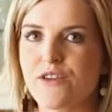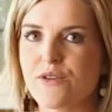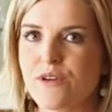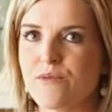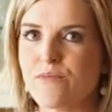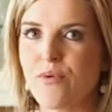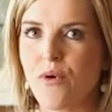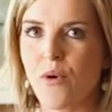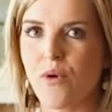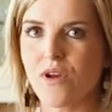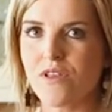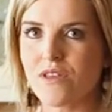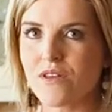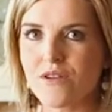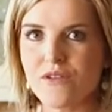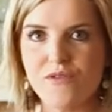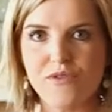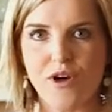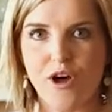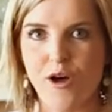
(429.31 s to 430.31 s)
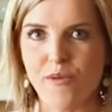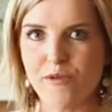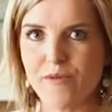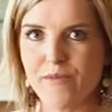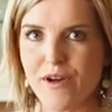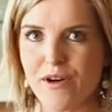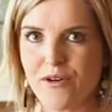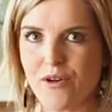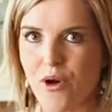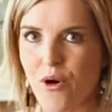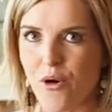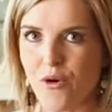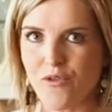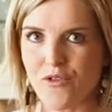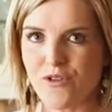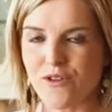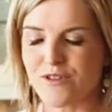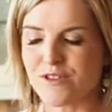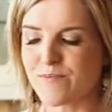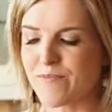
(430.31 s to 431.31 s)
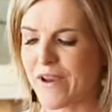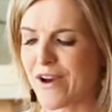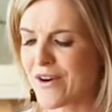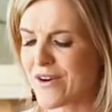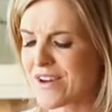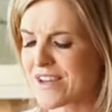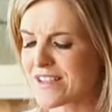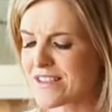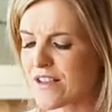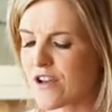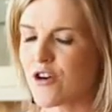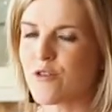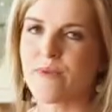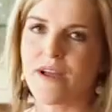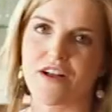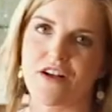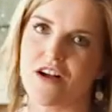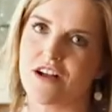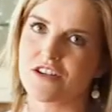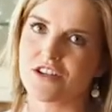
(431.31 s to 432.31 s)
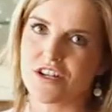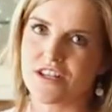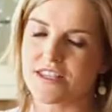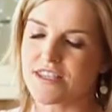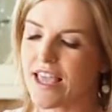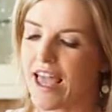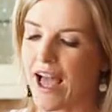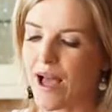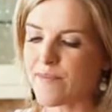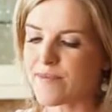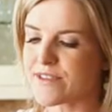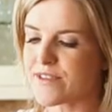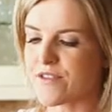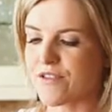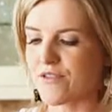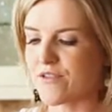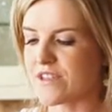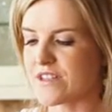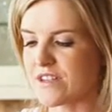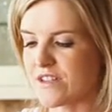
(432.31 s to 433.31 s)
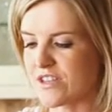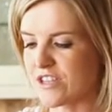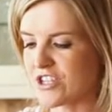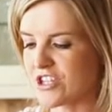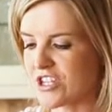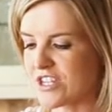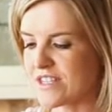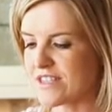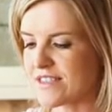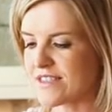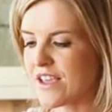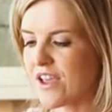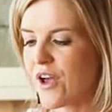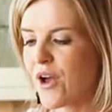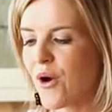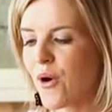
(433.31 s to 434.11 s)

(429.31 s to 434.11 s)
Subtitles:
You can pour a little of the almond milk over those berries. Oh my gosh, it's absolutely delicious.